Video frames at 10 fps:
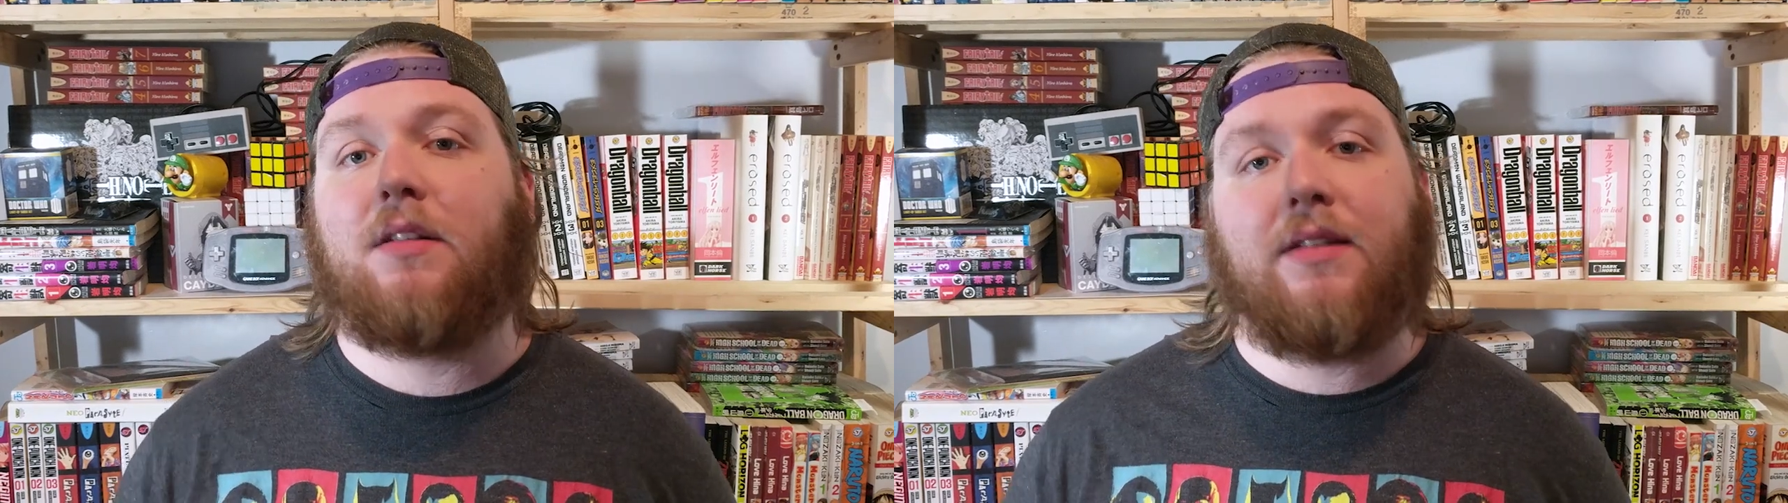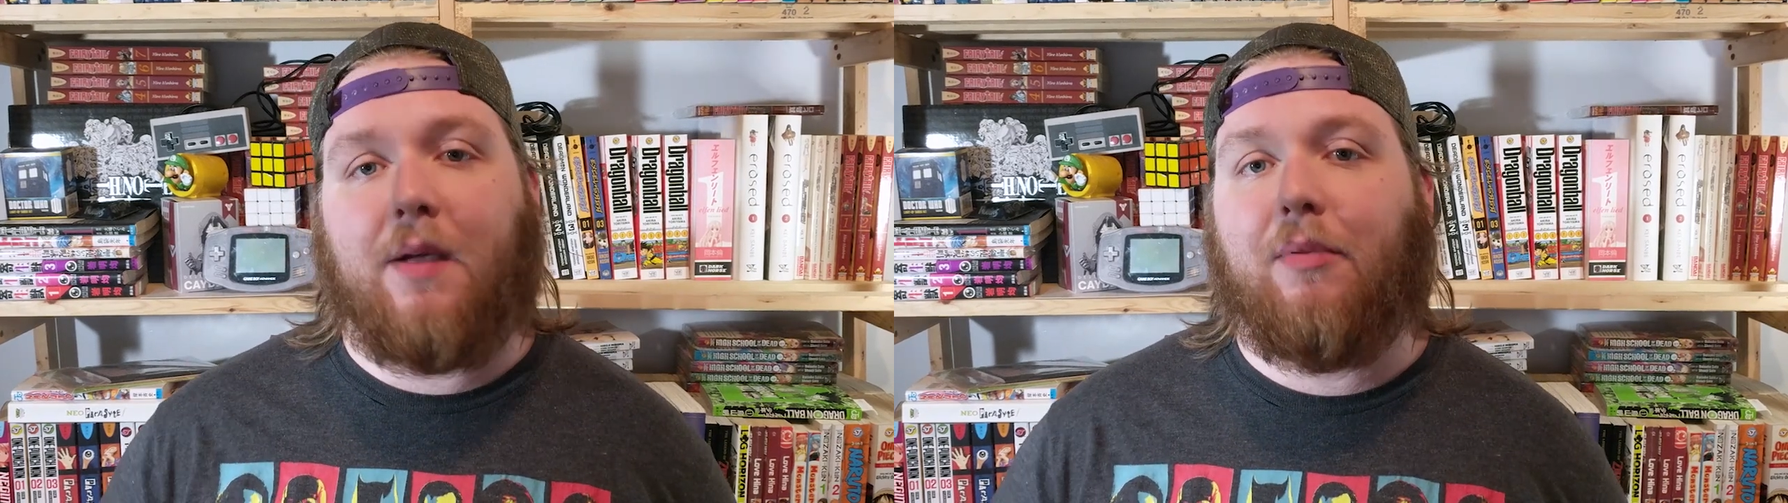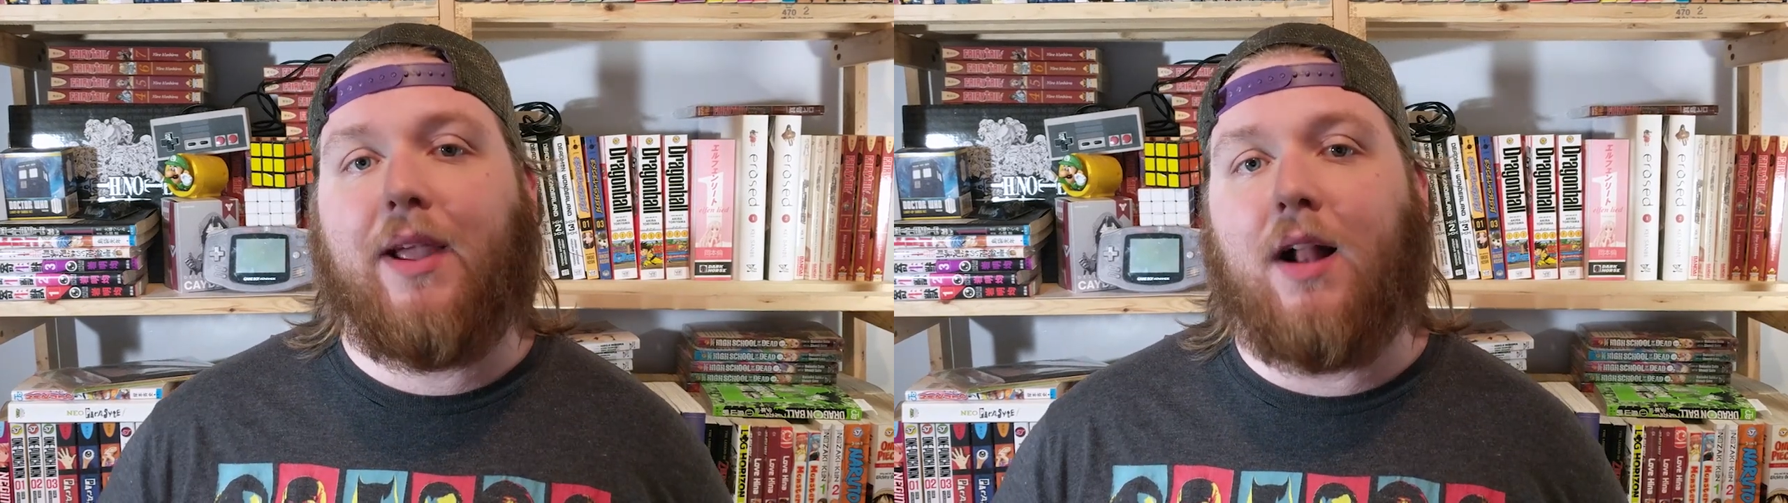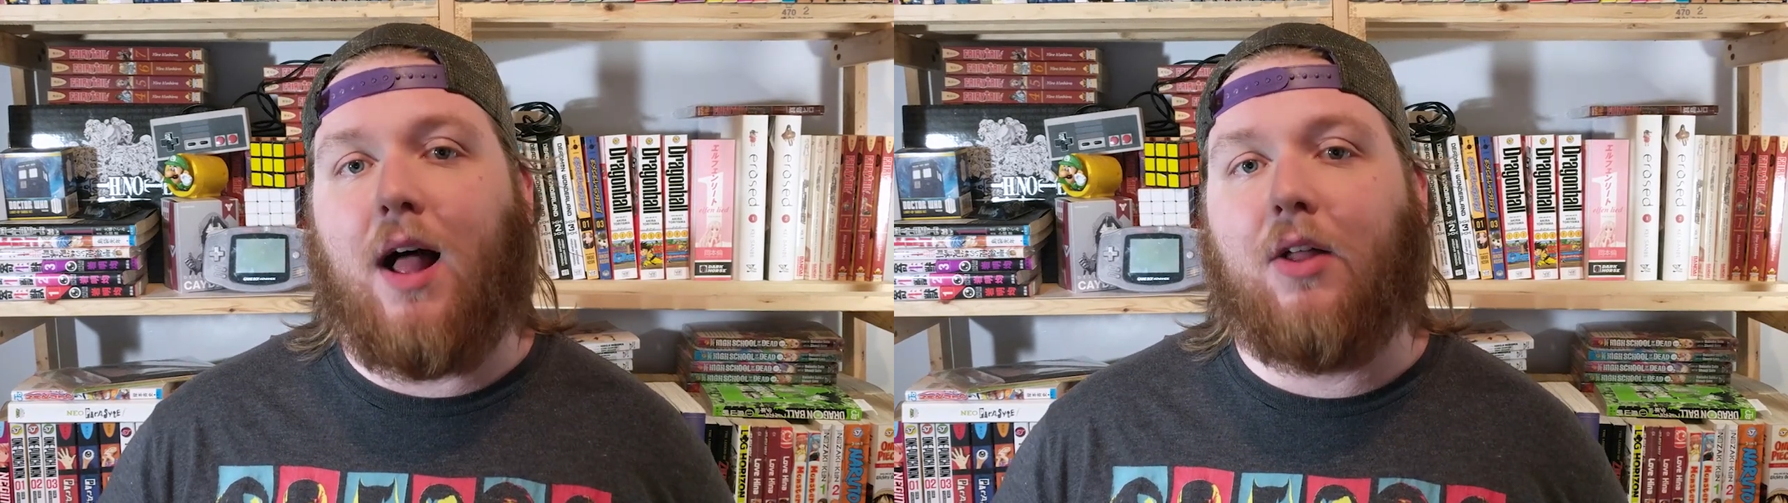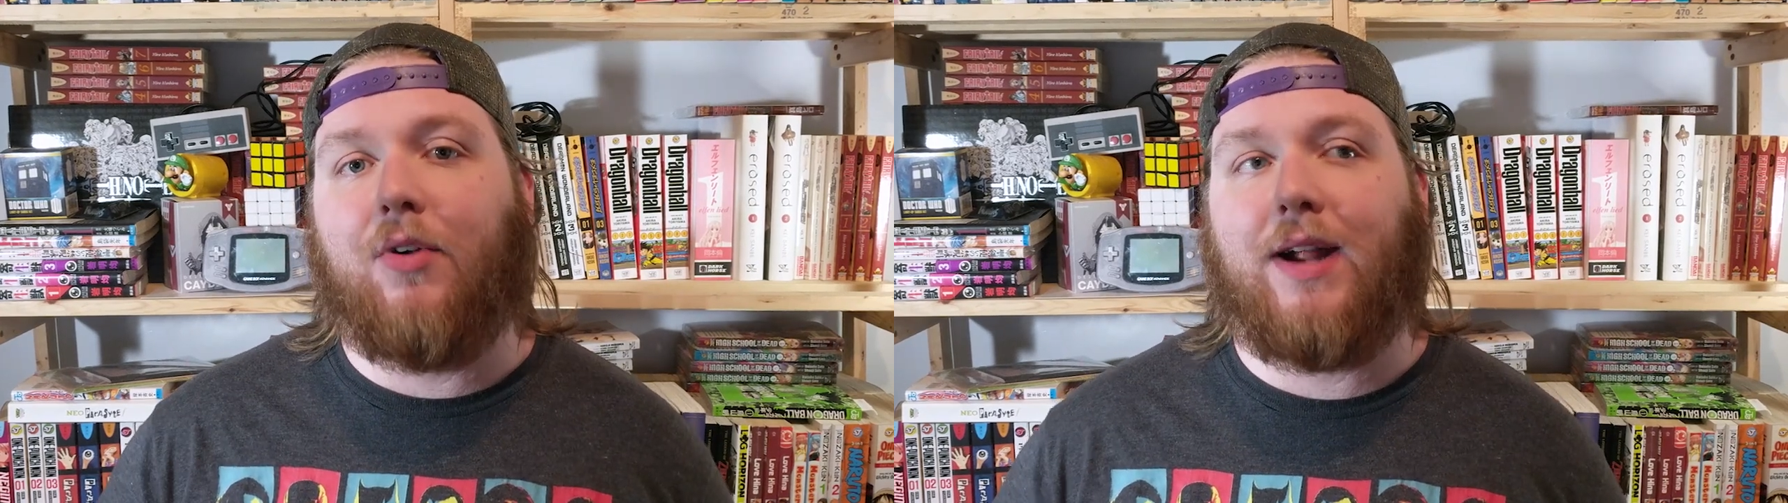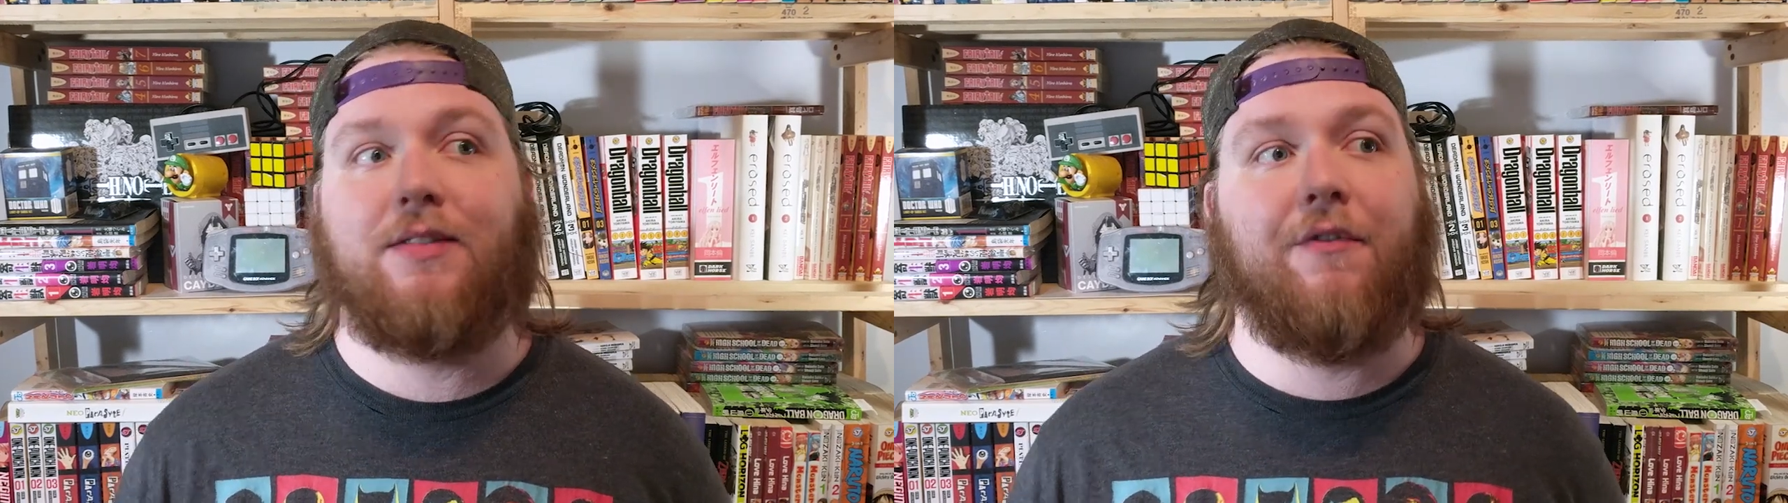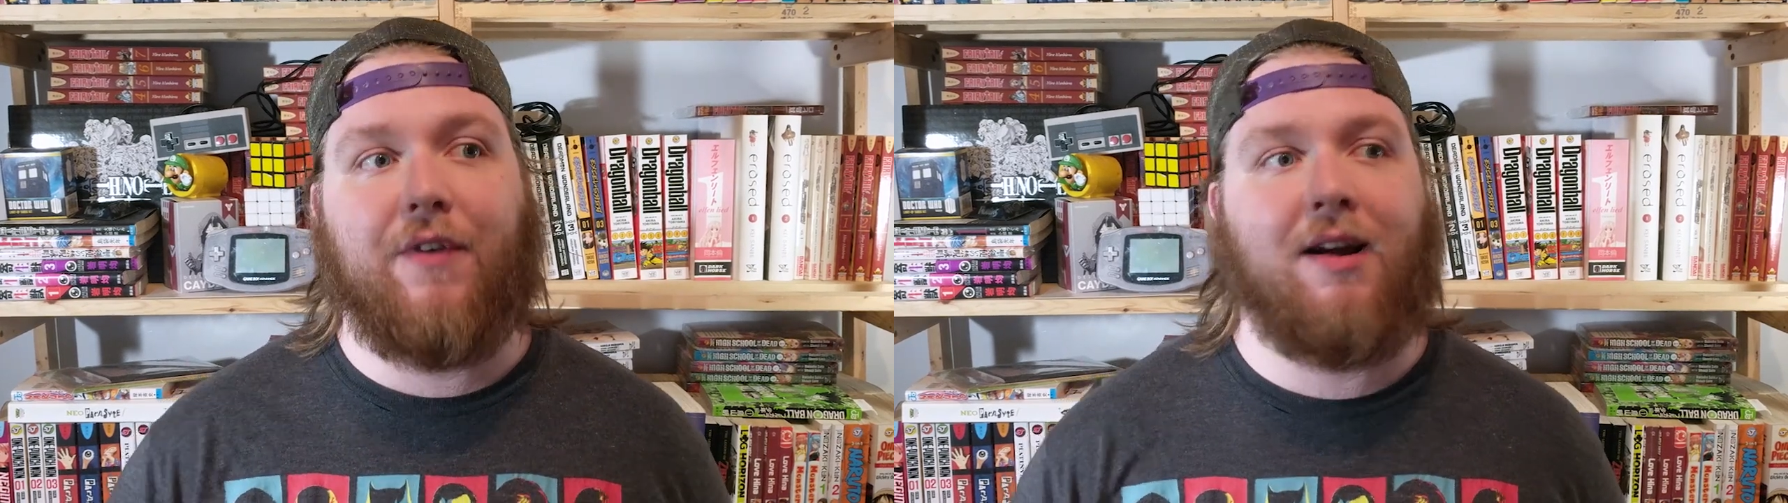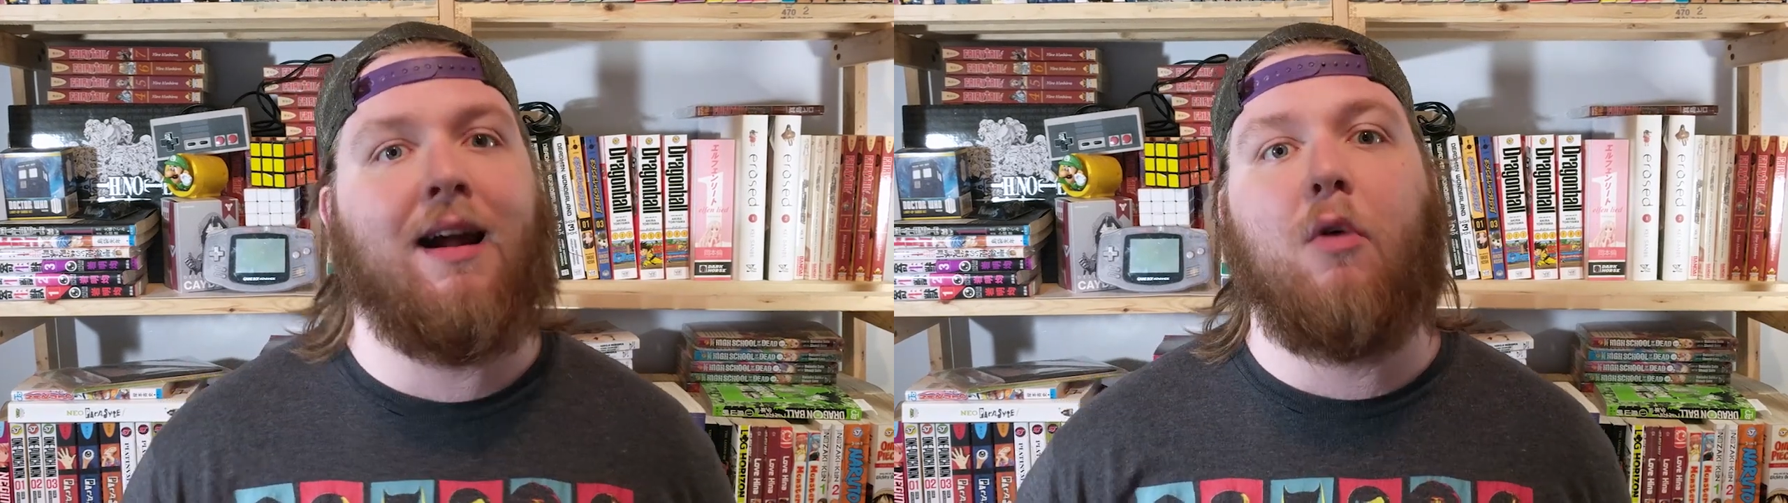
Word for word: since I played Hollow Knight to figure